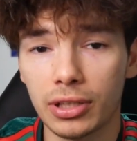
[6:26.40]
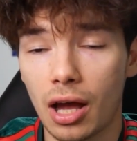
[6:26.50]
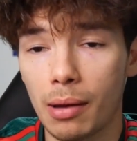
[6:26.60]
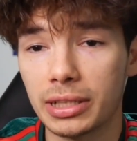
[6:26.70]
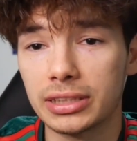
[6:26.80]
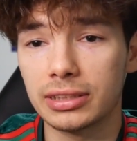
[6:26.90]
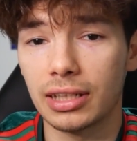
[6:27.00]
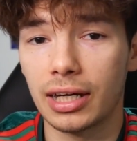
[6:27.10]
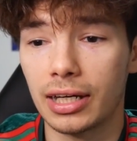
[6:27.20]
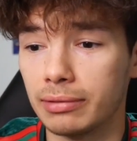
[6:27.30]
the comments.
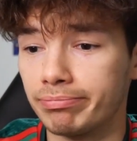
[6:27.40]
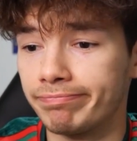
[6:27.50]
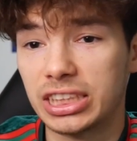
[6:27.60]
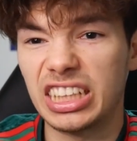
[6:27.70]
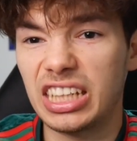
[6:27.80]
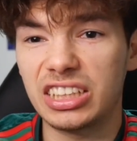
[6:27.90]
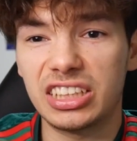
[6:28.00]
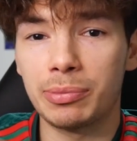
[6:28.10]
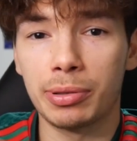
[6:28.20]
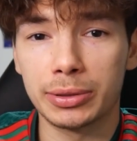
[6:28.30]
C+
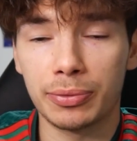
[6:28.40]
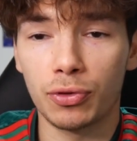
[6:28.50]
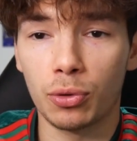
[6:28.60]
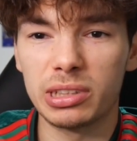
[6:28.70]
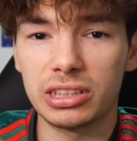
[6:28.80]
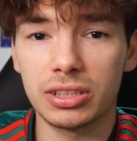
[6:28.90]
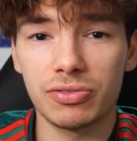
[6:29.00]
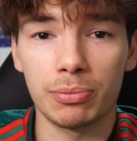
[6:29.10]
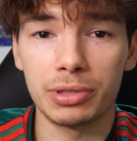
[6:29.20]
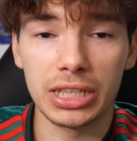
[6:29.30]
performance
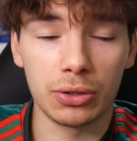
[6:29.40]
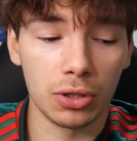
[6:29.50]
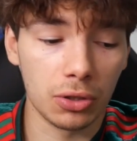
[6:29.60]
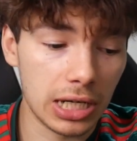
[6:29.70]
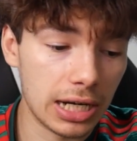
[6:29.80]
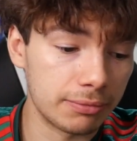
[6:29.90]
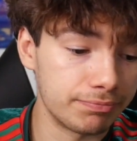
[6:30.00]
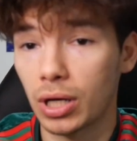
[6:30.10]
from Diego Coca.